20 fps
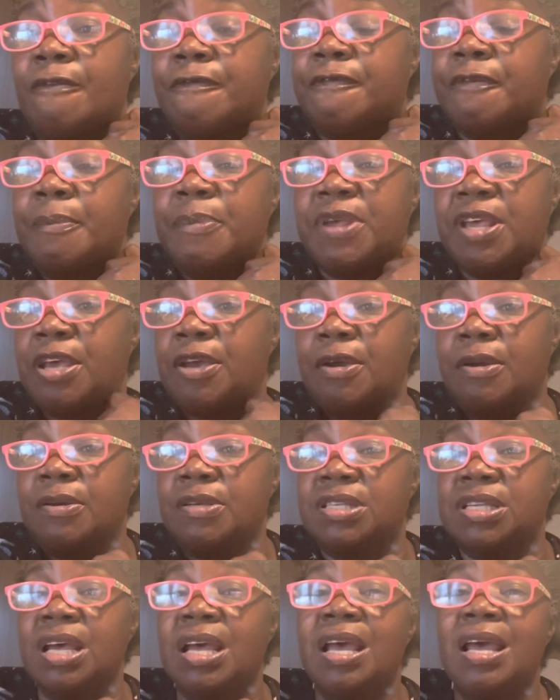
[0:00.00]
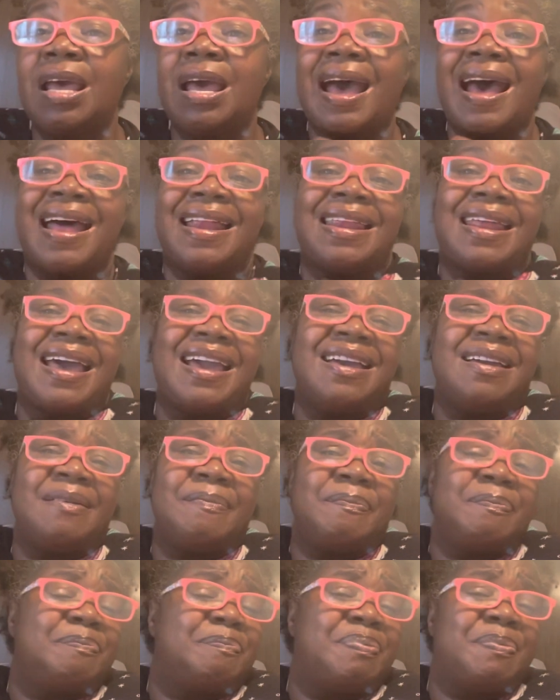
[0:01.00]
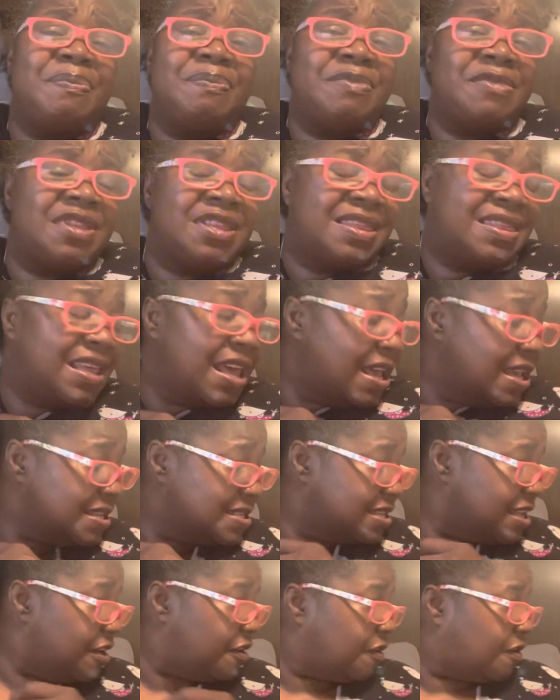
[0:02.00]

from years. I like things that are